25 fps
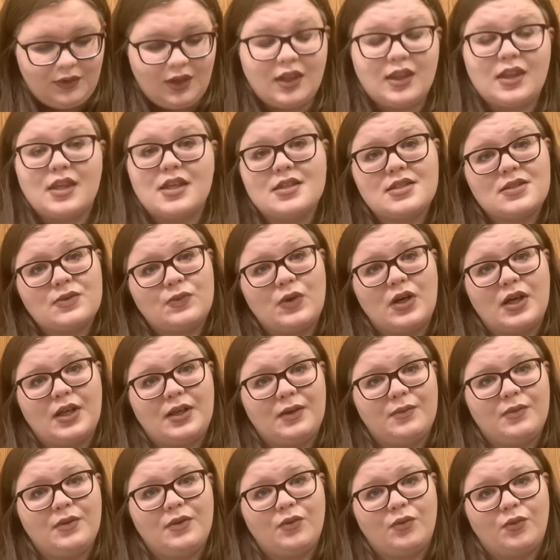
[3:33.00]
This
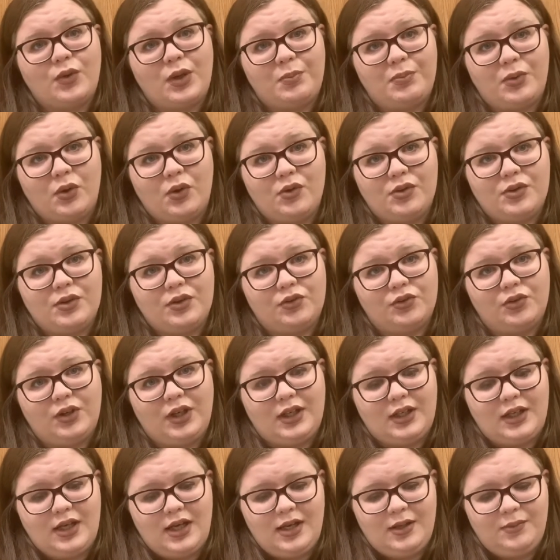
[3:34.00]
one we both
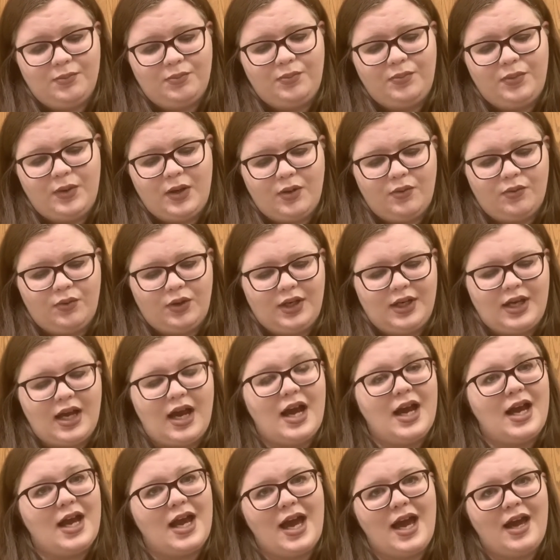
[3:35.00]
agreed on, but we're
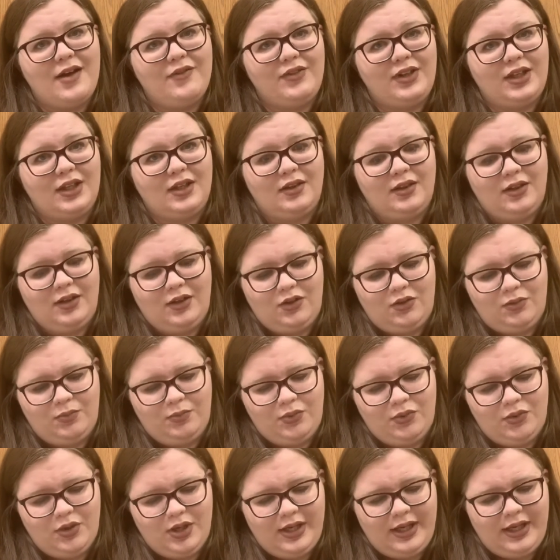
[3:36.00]
not having a little
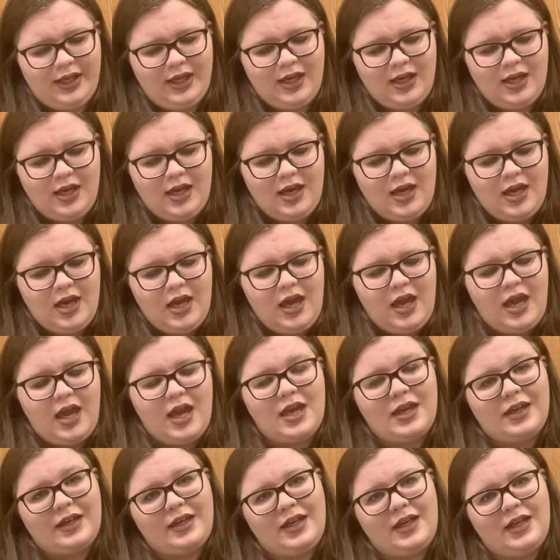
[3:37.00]
boy,
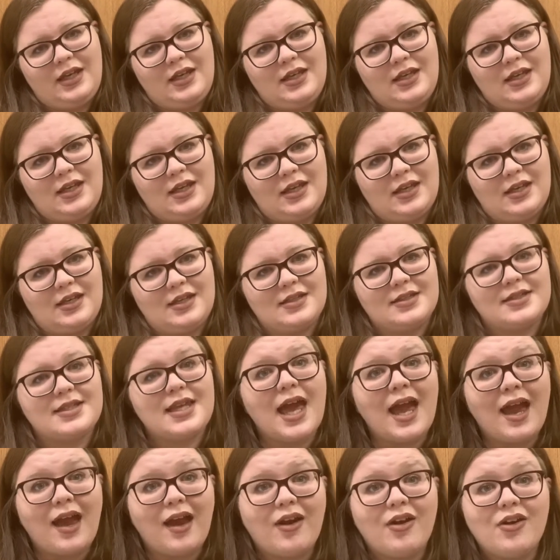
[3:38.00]
and it is
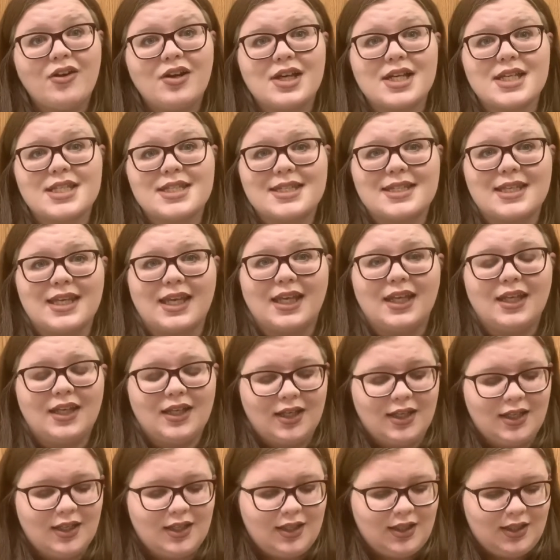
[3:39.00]
Harrison.
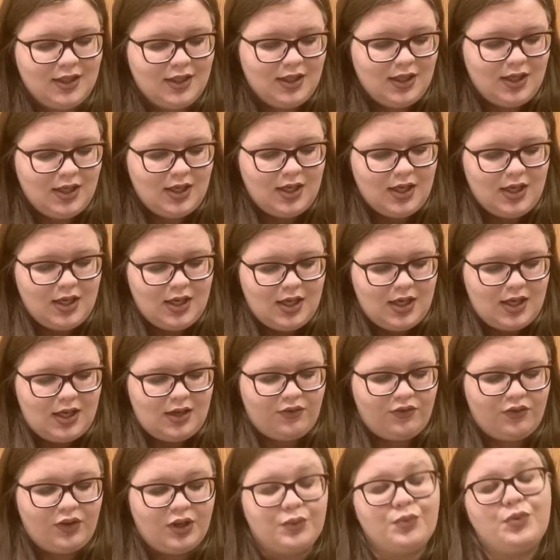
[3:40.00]

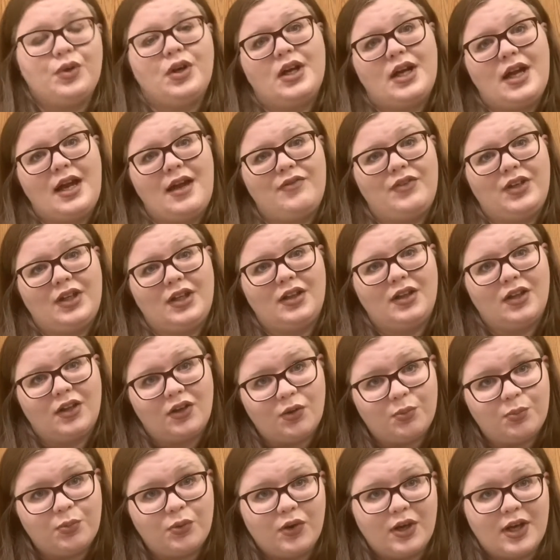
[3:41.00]
If we were having a little
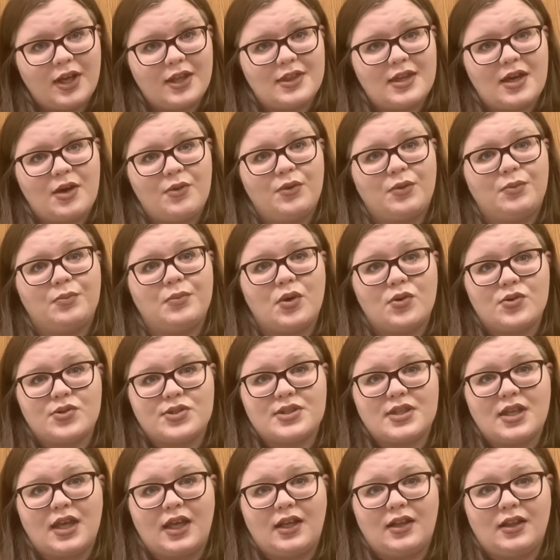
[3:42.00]
boy, that would most
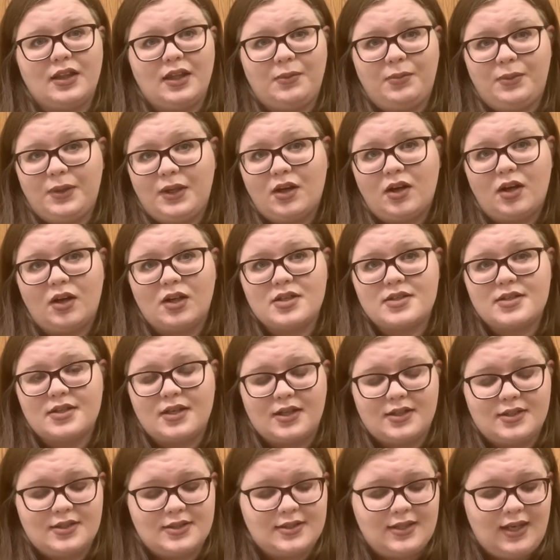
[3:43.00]
likely be our
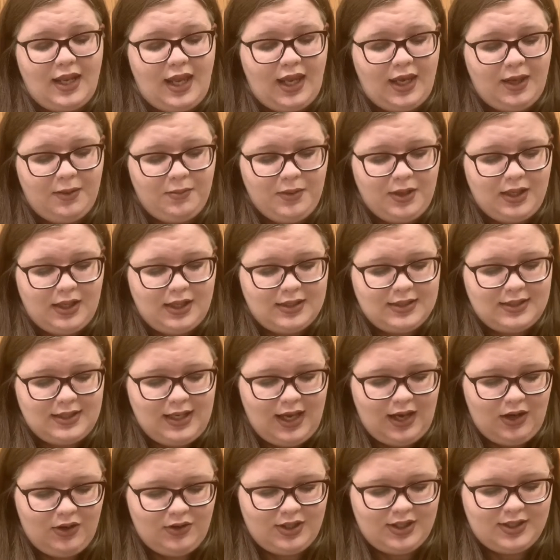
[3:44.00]
son's name, is
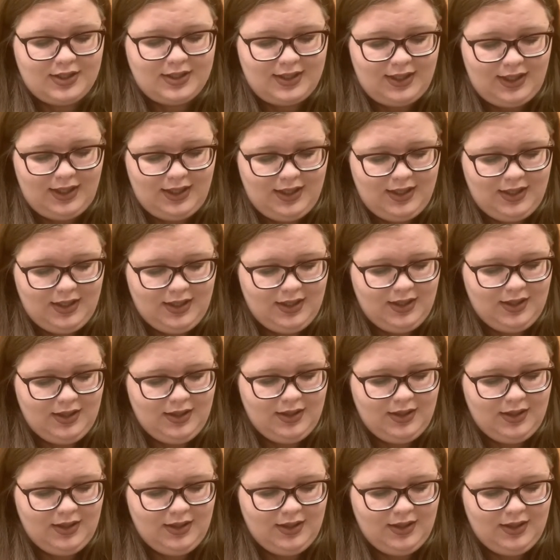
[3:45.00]
Harrison.